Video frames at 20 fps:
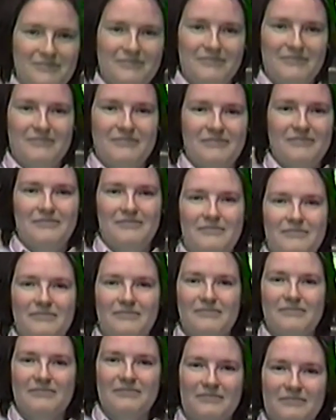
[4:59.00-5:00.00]
how she's
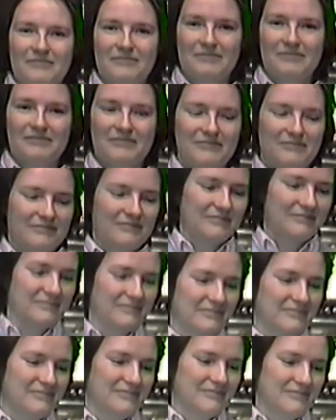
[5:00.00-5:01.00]
doing.
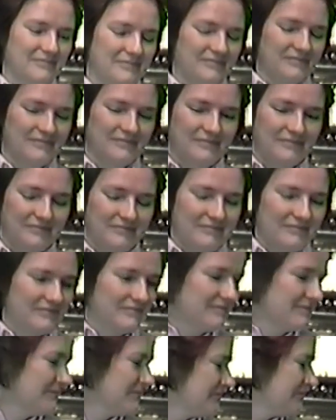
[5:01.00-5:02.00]
Can I press
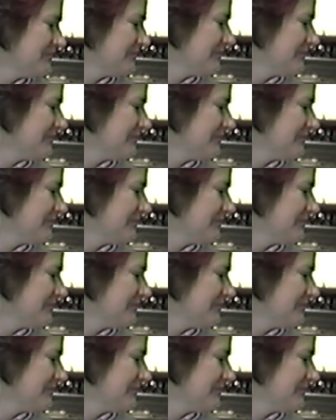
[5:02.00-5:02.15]
these?